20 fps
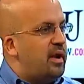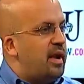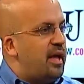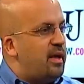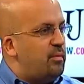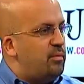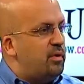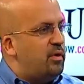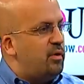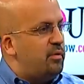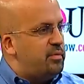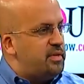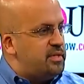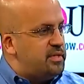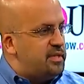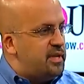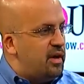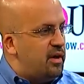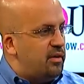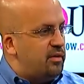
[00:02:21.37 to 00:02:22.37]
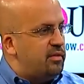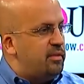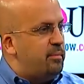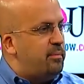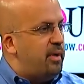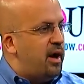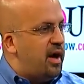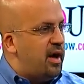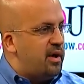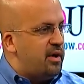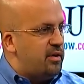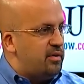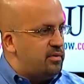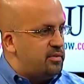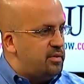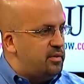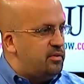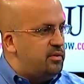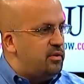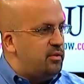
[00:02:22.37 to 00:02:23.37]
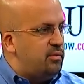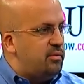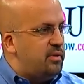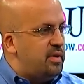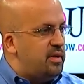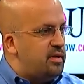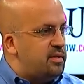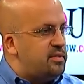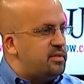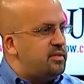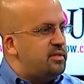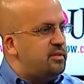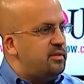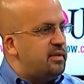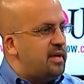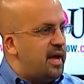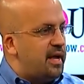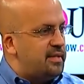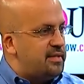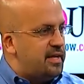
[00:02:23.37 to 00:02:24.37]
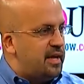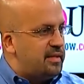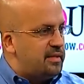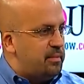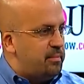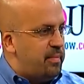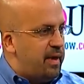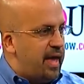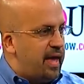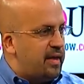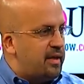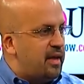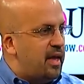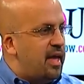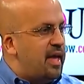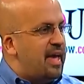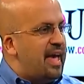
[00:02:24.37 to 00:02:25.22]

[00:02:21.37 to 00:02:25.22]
I will always tell the buyer to do is to contact the bank.